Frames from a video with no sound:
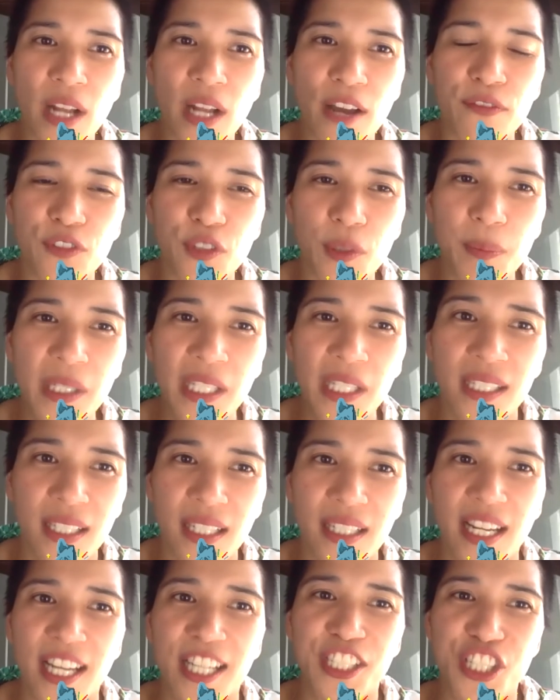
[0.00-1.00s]
have to be in
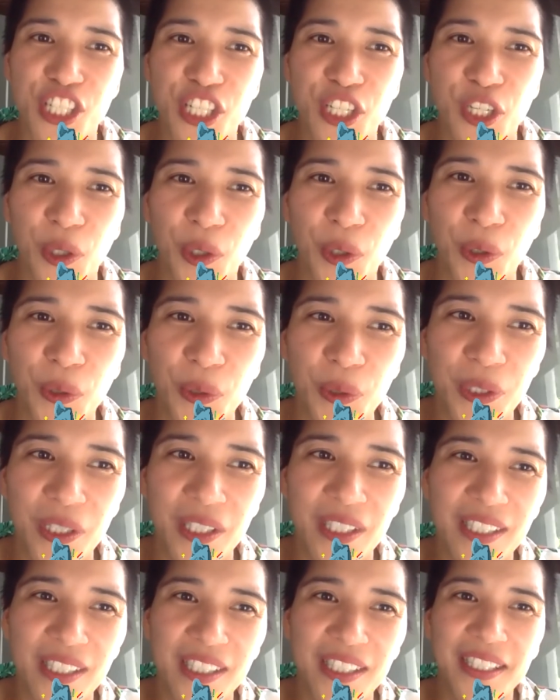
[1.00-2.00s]
an NGO
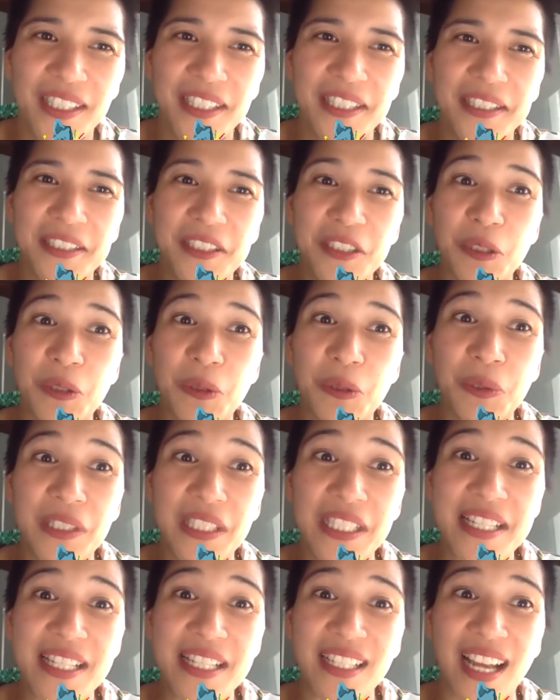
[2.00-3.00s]
to do
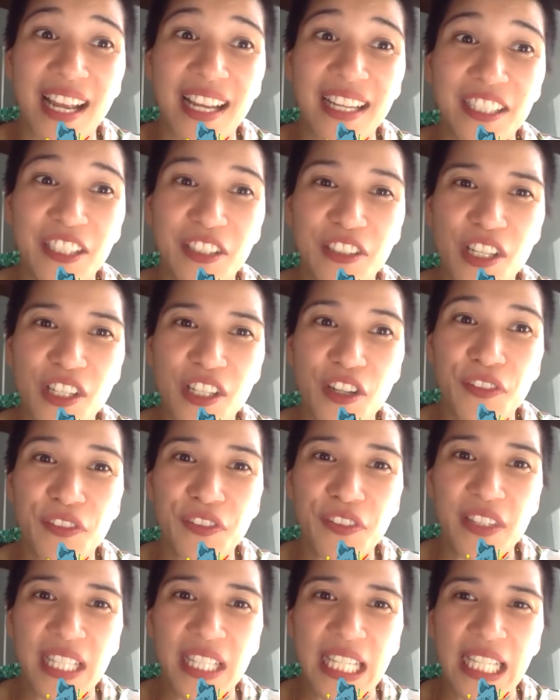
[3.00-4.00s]
this kind of
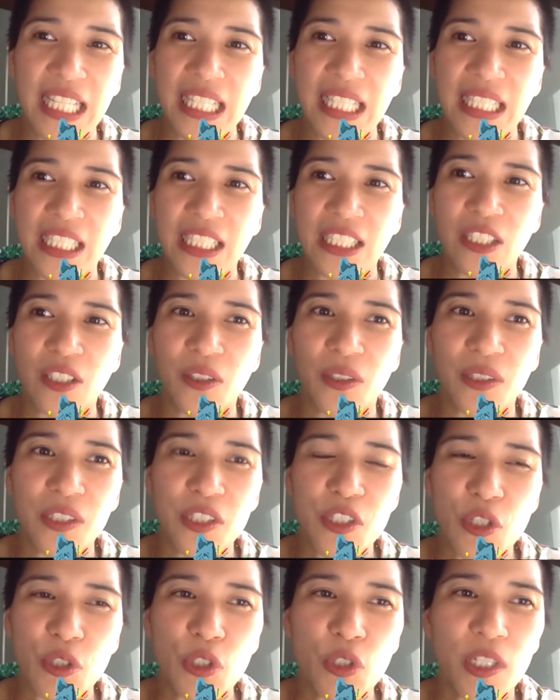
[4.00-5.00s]
thing, no?
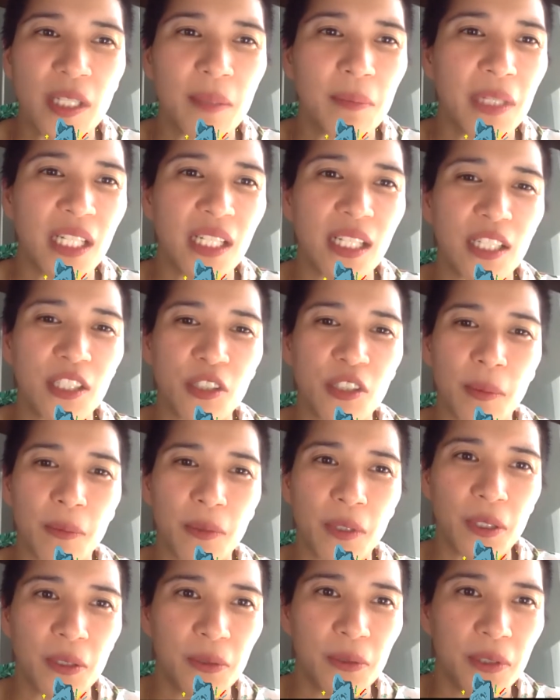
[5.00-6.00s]
So you can be an
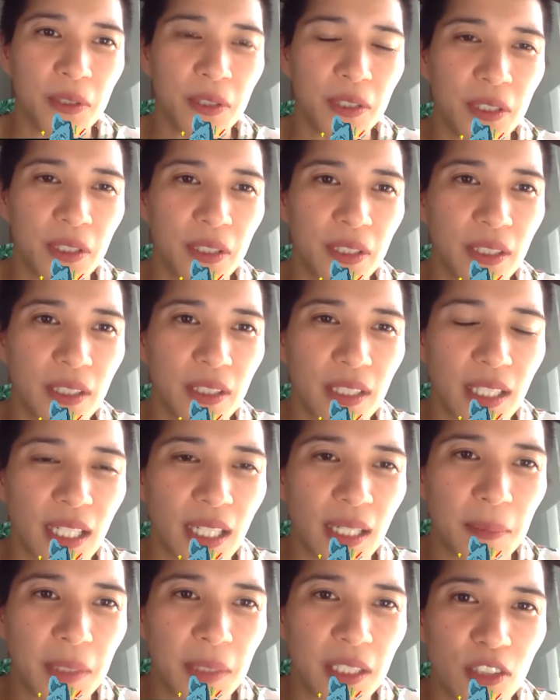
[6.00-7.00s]
entrepreneur.
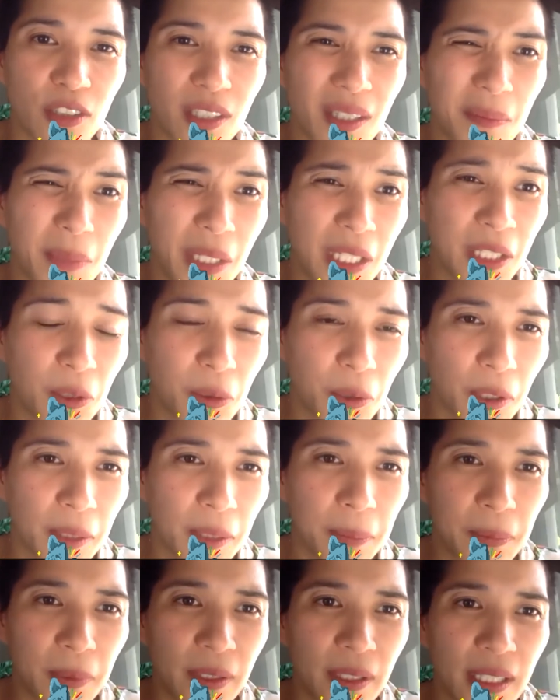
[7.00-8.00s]
I mean, you can be in
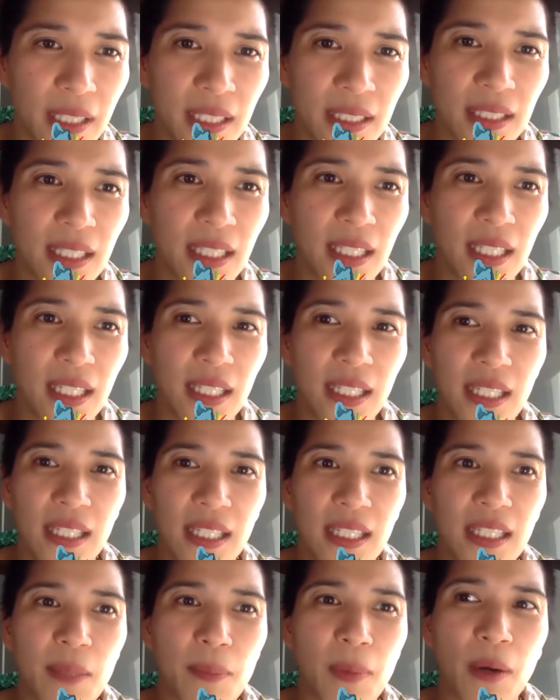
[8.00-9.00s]
corporate.
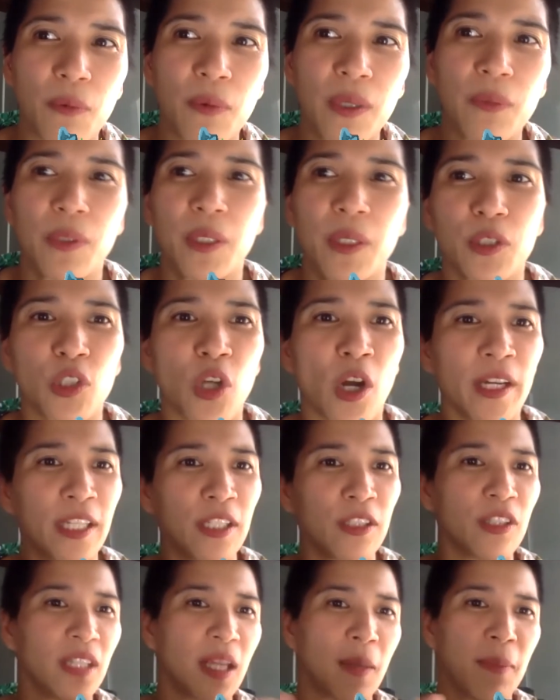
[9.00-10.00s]
Diba? We were
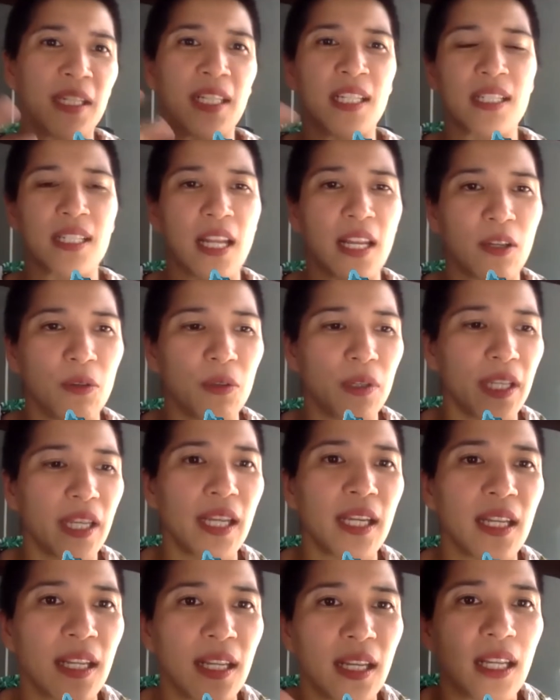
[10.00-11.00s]
talking to them, and he's like,
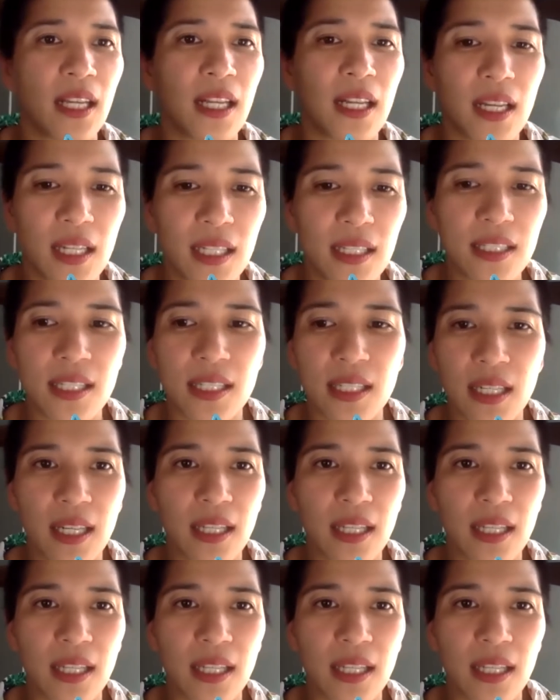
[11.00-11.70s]
"Okay, let's